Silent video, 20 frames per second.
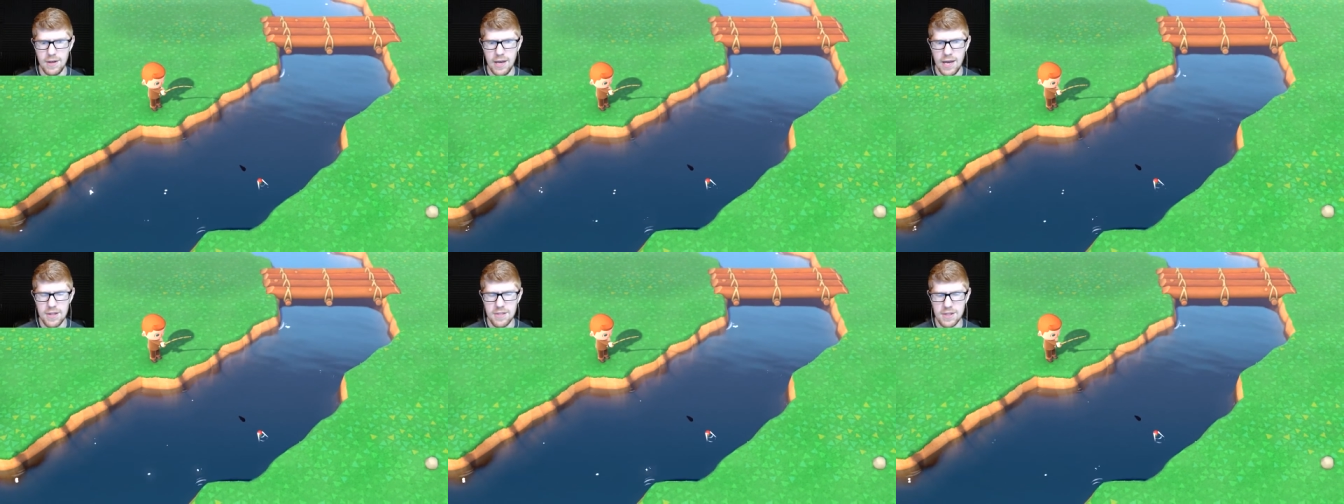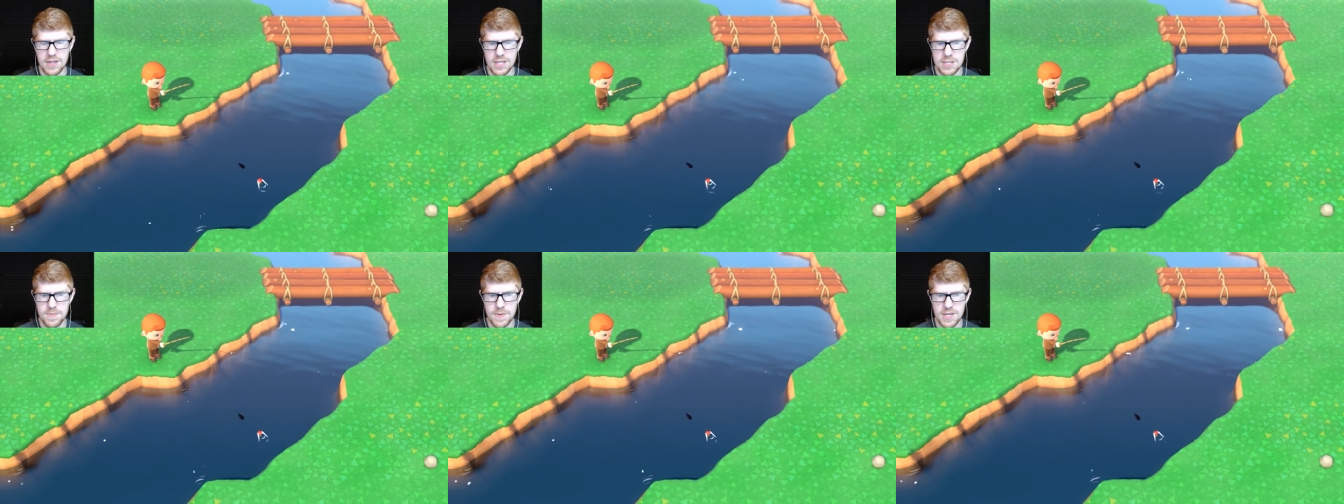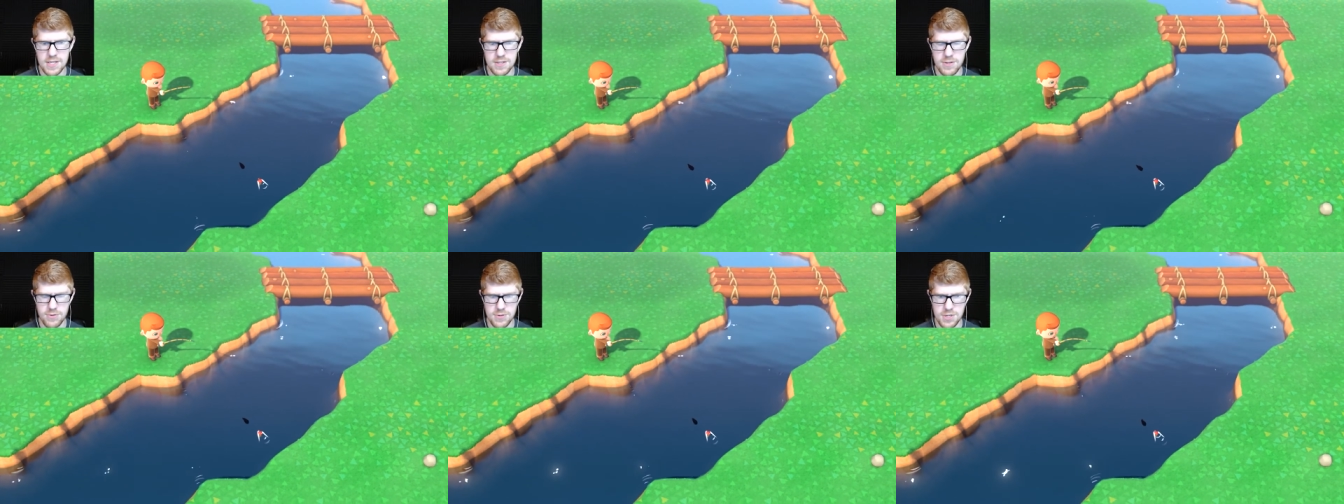I think that's
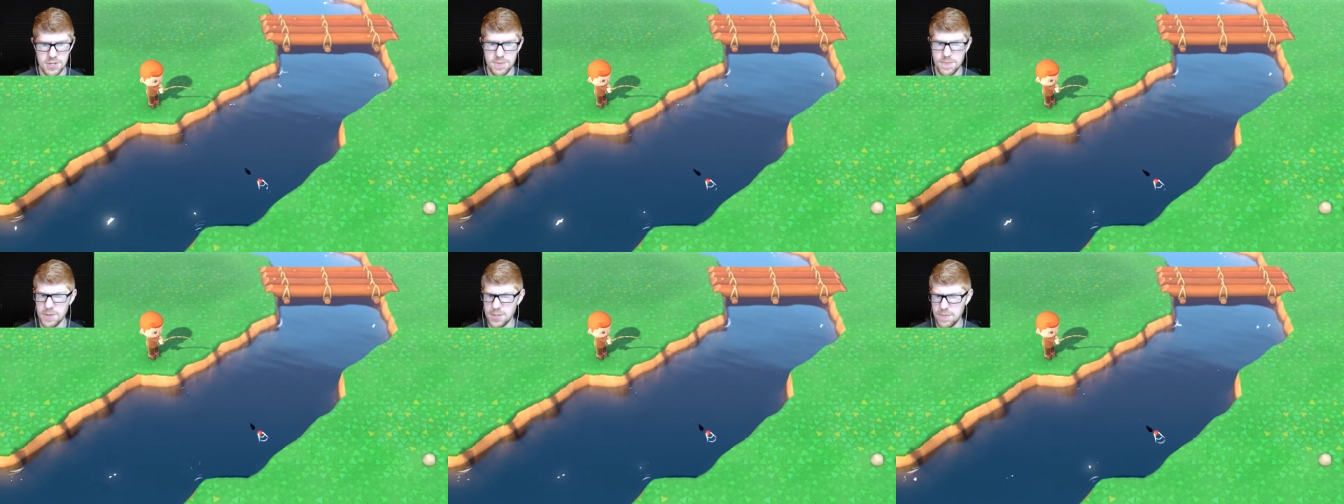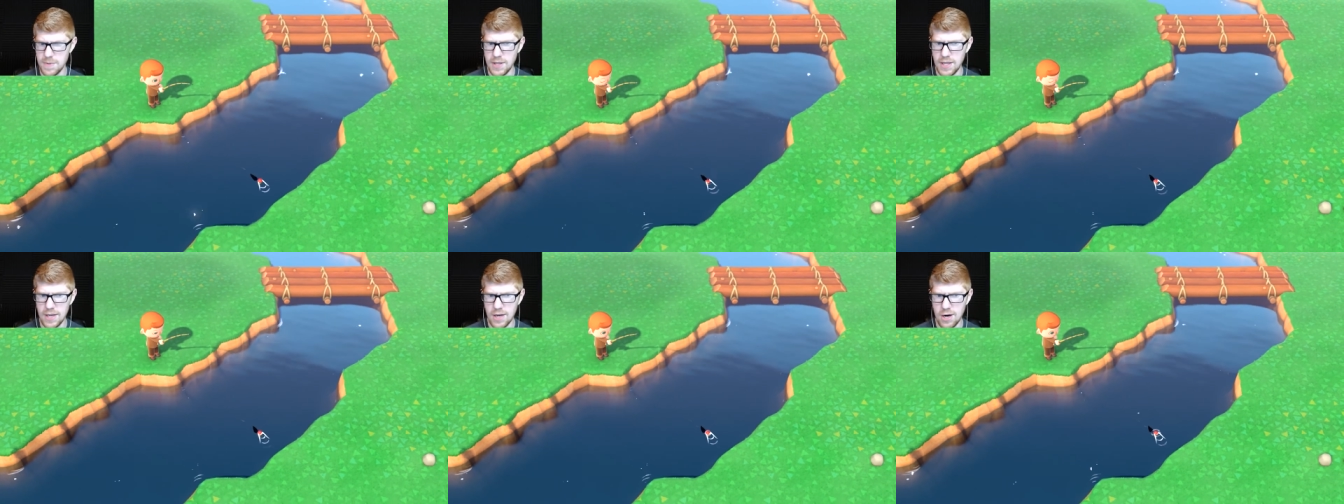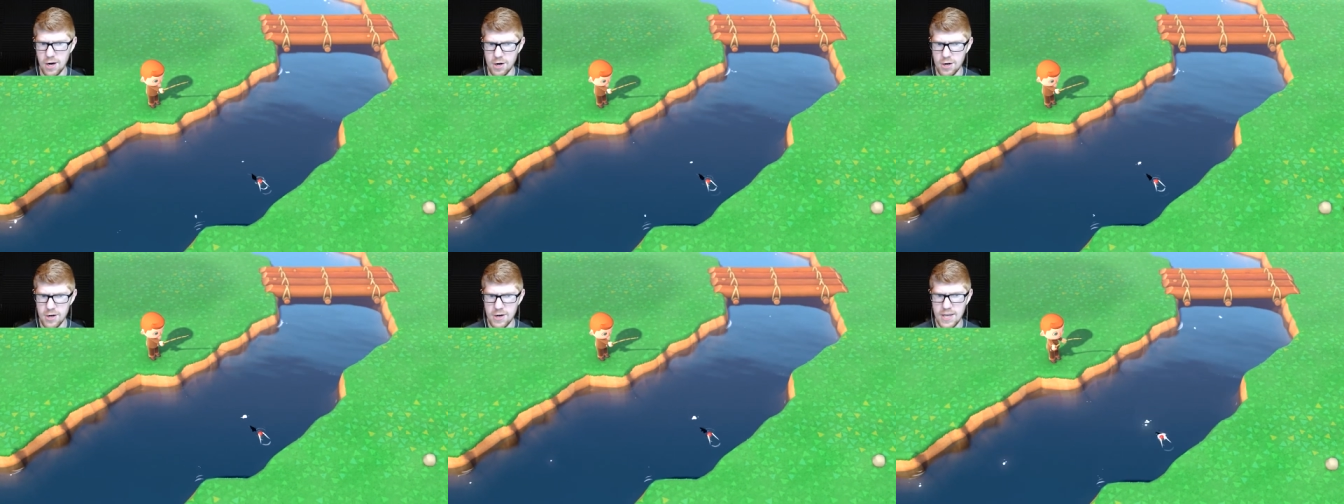because those are supposed to be like
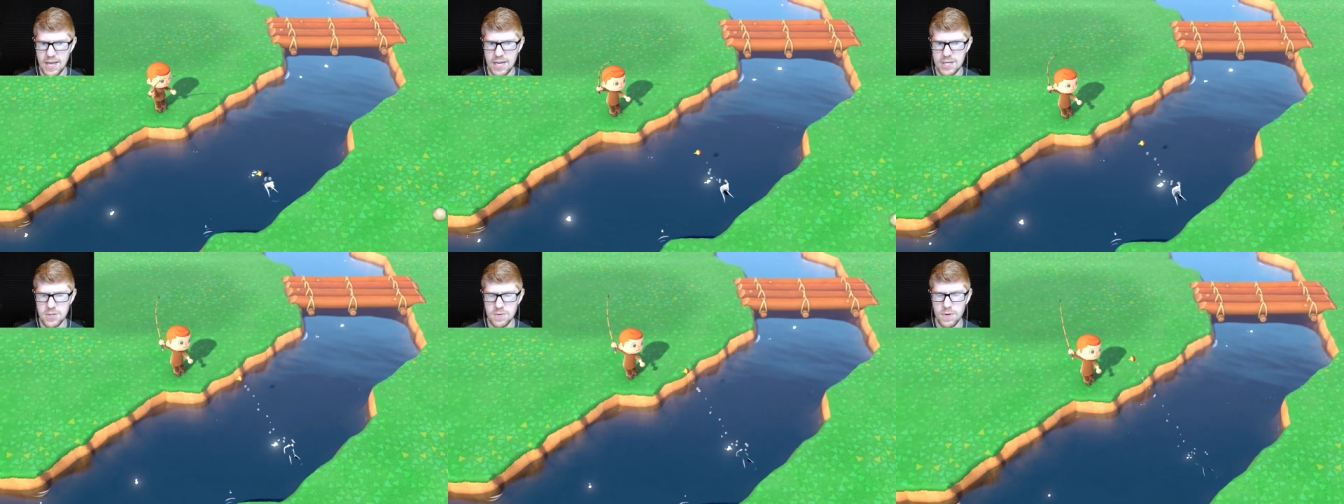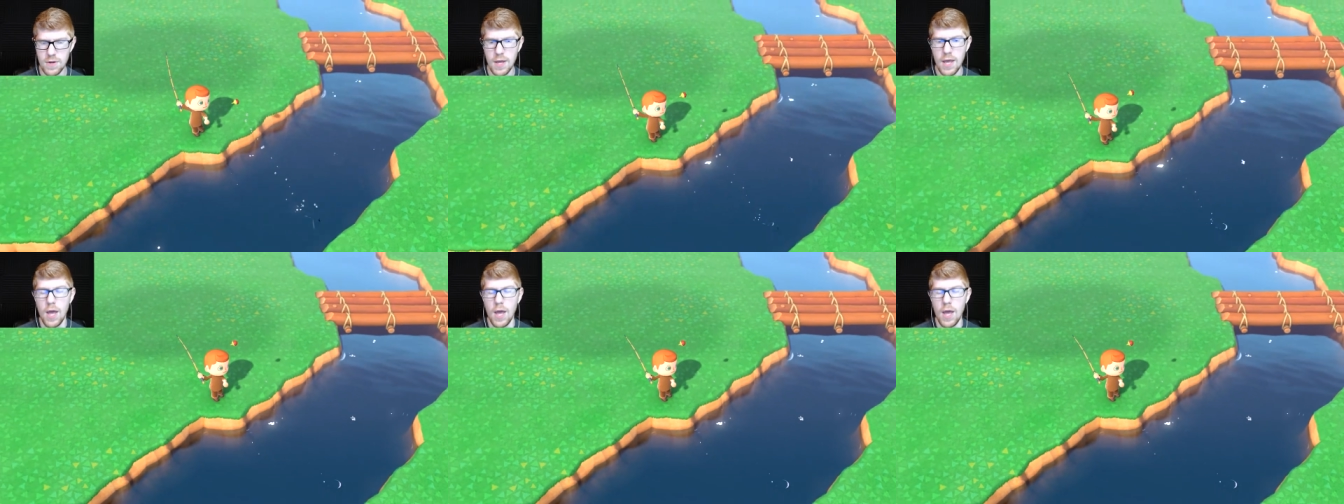harder to catch.